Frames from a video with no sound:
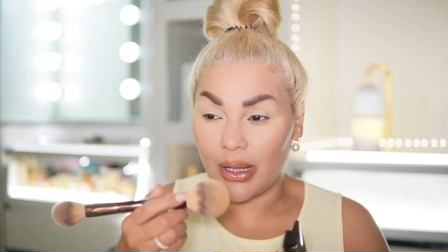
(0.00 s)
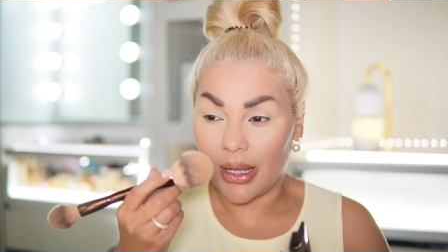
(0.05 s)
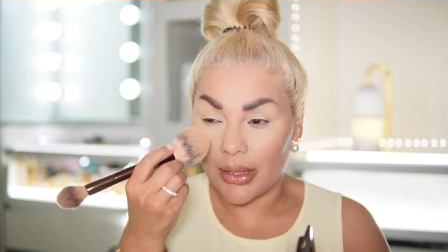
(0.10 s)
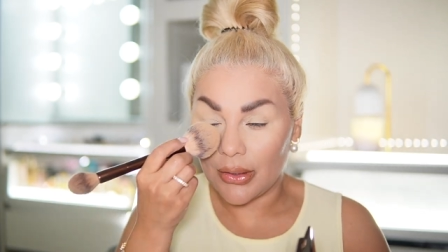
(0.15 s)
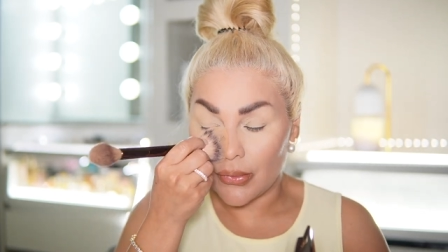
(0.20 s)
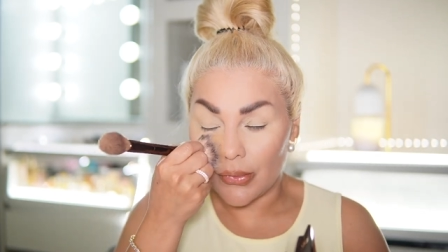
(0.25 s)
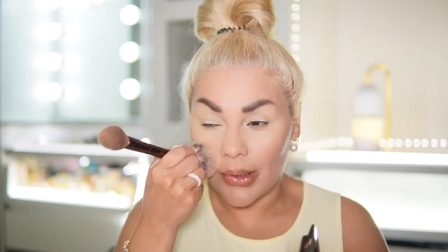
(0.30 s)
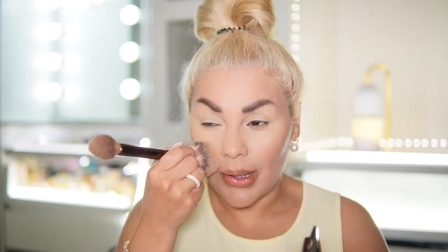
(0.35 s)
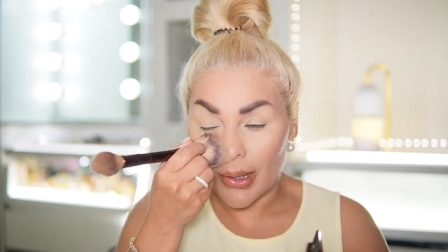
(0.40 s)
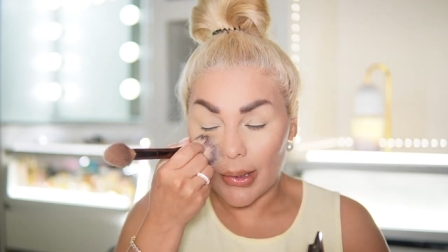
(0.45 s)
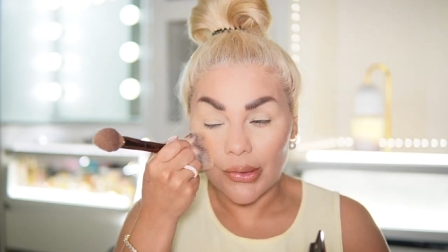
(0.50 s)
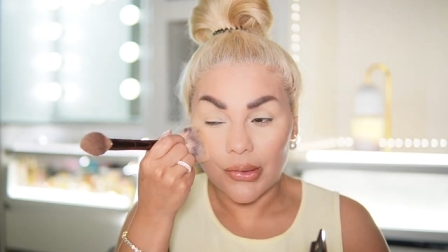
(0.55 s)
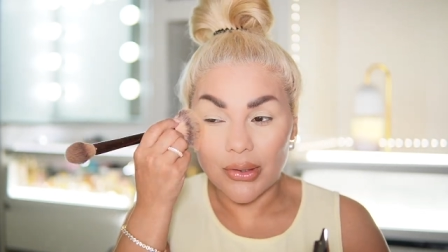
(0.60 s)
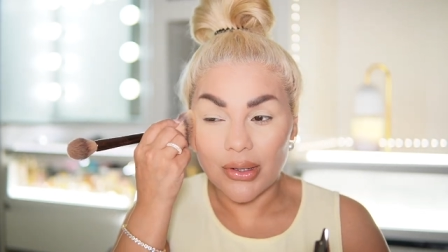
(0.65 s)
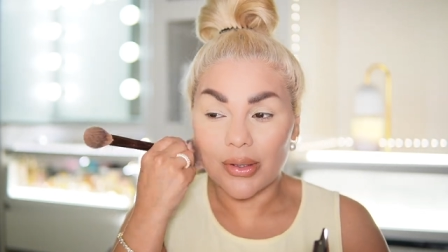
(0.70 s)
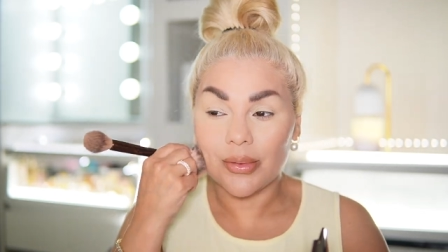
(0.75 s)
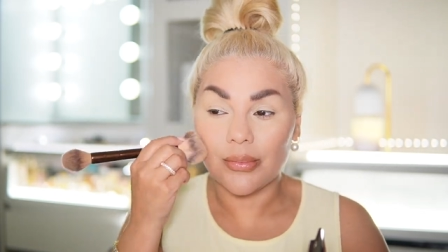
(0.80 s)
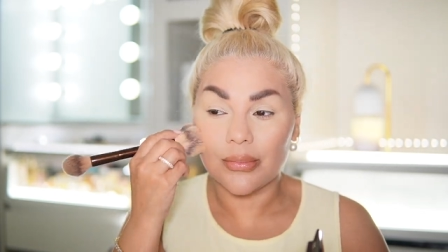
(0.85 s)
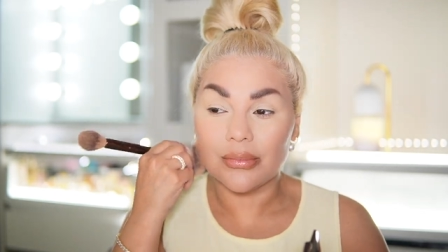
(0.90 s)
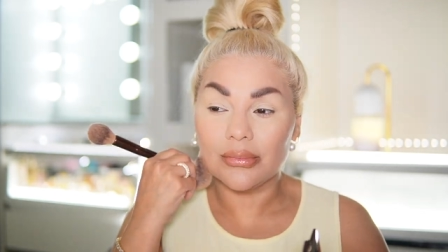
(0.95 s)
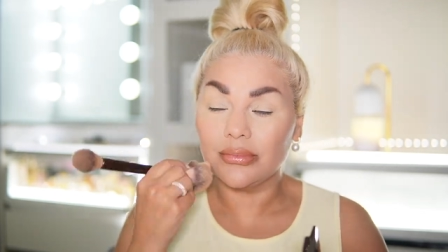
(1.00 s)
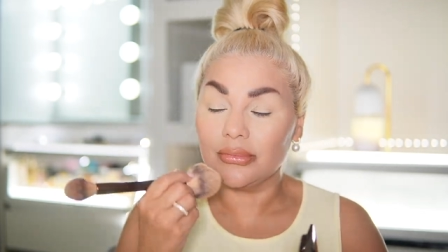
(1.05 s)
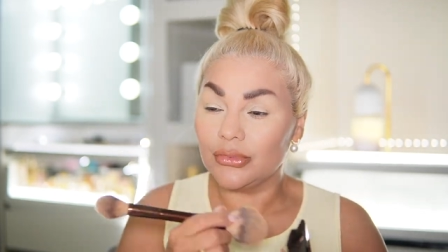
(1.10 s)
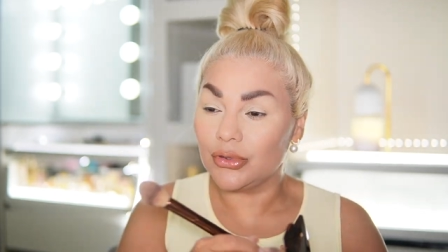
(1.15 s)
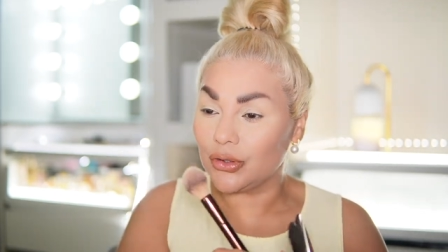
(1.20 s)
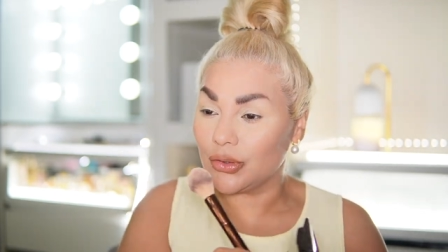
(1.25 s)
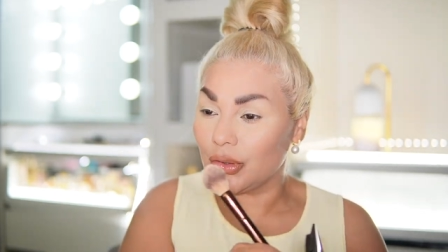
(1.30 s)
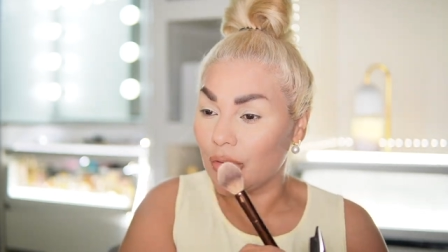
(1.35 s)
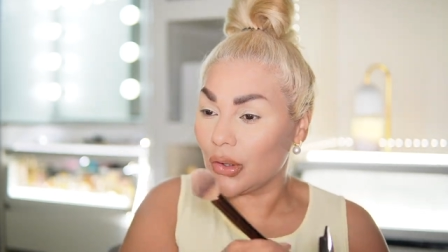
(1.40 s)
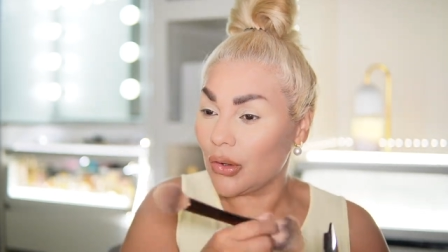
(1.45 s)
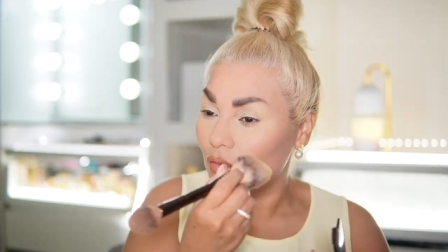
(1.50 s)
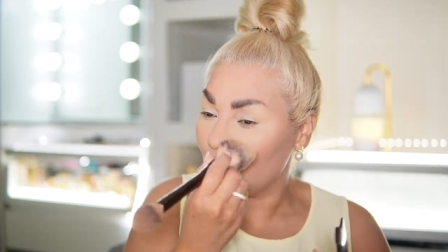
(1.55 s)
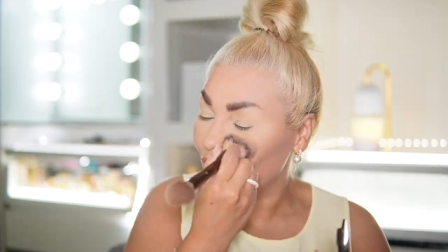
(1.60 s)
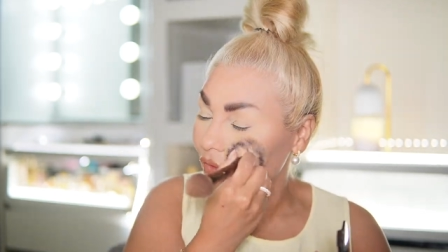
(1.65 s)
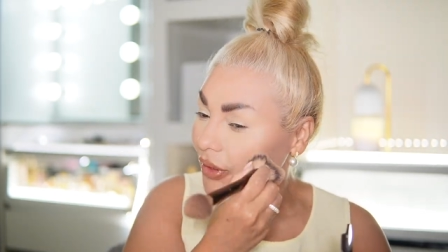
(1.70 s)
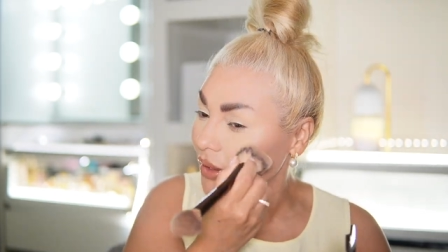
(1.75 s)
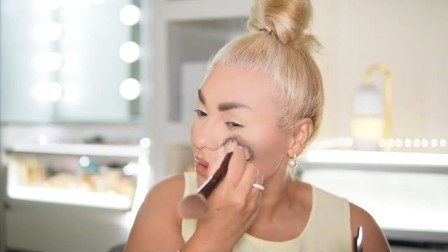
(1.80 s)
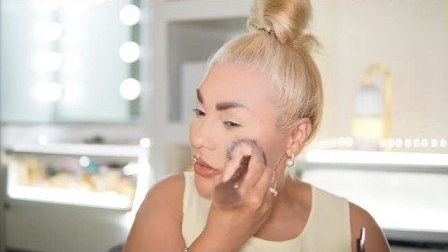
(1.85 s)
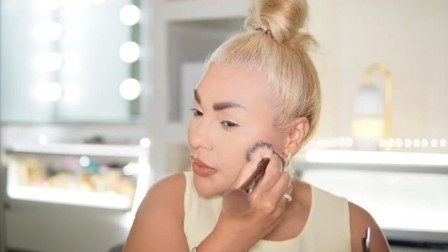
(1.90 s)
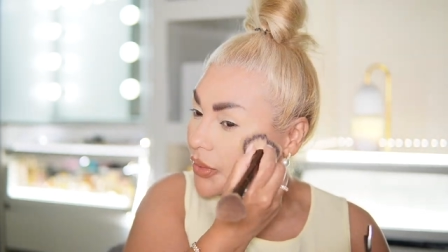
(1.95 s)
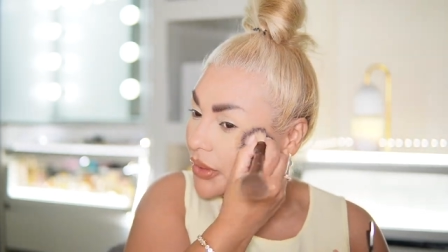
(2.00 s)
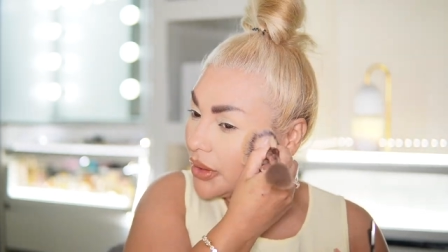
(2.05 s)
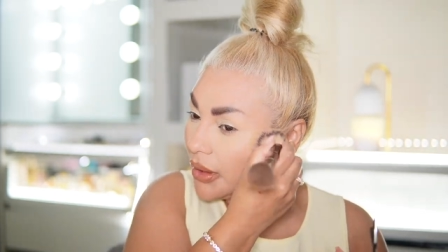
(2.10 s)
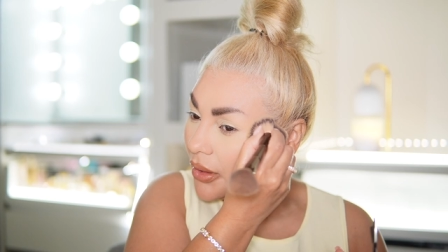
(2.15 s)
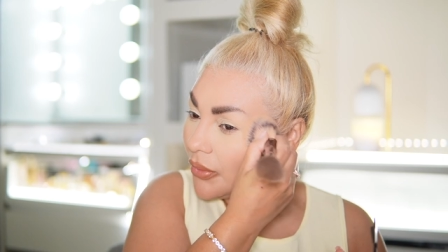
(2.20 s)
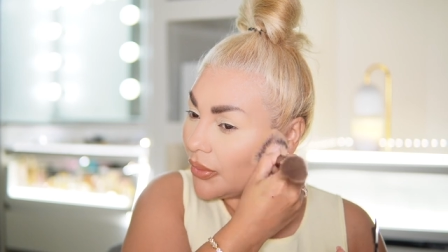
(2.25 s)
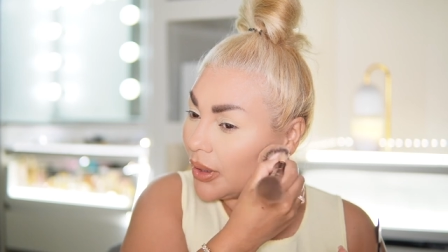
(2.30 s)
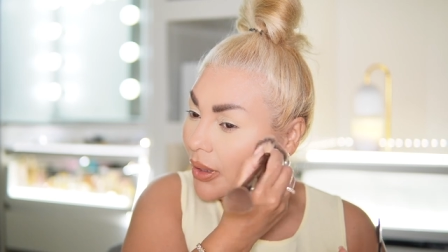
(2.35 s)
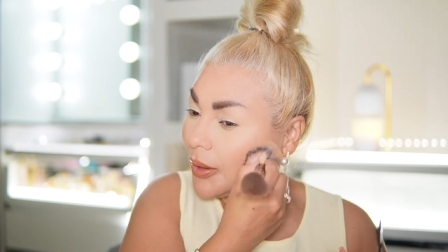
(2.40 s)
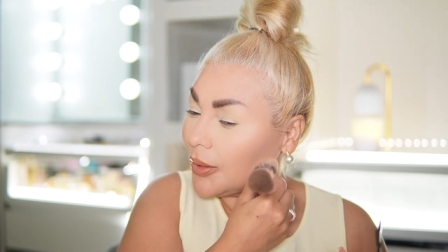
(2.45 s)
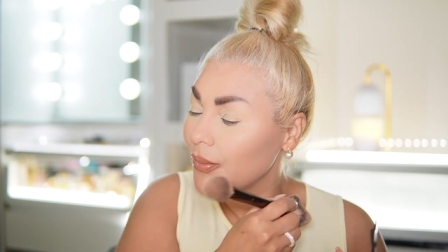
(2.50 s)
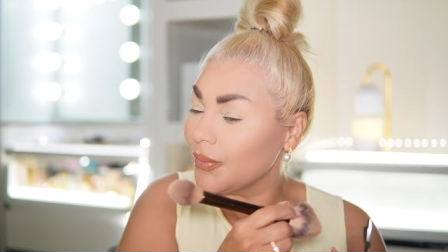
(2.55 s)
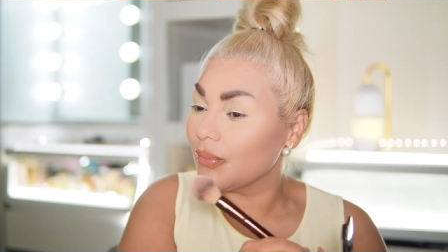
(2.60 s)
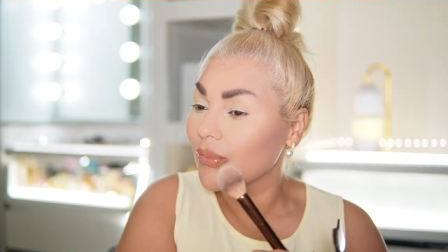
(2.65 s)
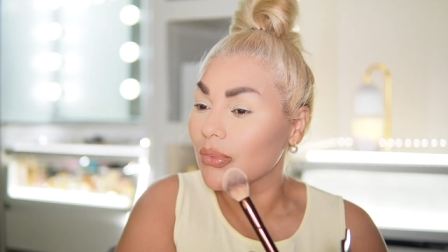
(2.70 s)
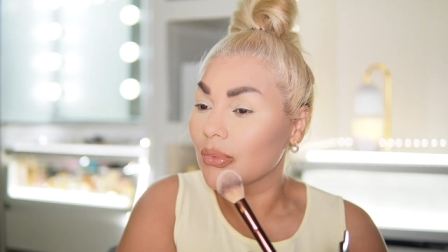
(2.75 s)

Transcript: and you get you can do your whole face with it right